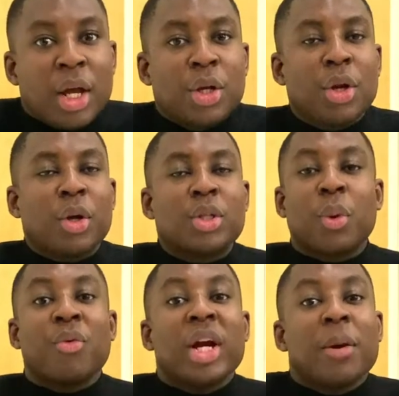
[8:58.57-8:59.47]
you know, so
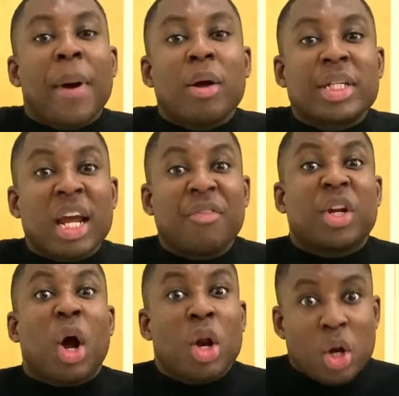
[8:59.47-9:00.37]
we read about
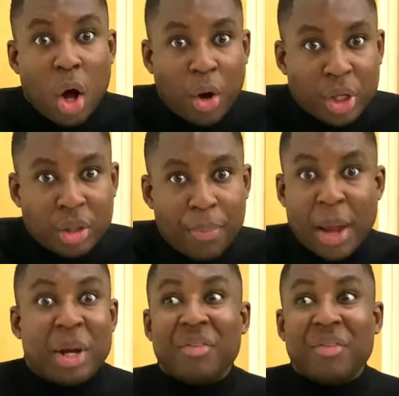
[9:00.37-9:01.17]
David a lot in the Bible,